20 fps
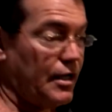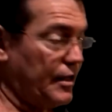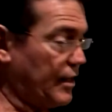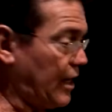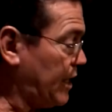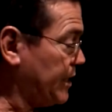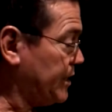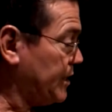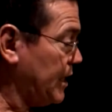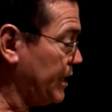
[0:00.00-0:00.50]

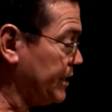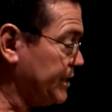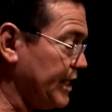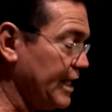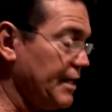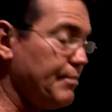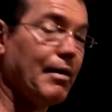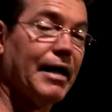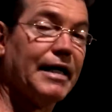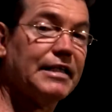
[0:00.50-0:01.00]
a
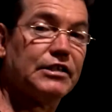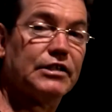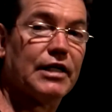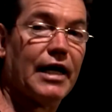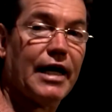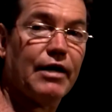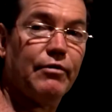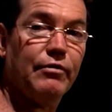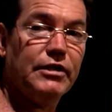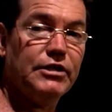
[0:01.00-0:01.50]
debased
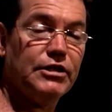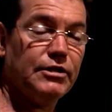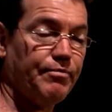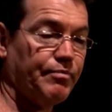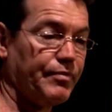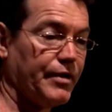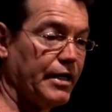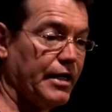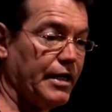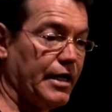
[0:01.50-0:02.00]
language,
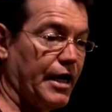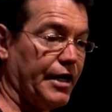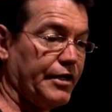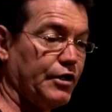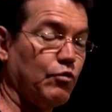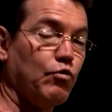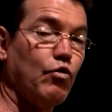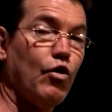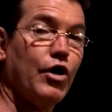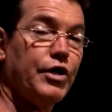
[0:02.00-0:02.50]
and
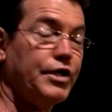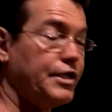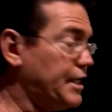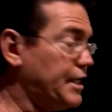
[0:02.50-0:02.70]
the word